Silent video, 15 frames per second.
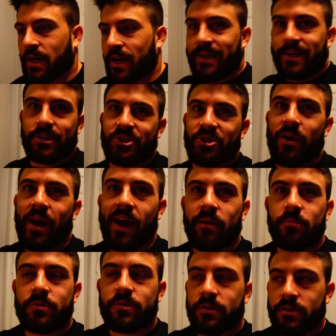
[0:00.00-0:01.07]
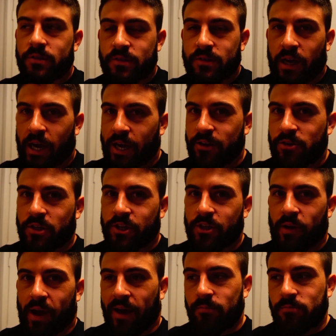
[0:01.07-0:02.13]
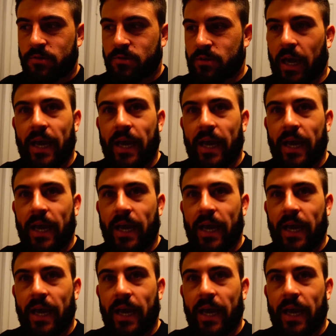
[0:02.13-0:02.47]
I didn't do abs. I usually do abs.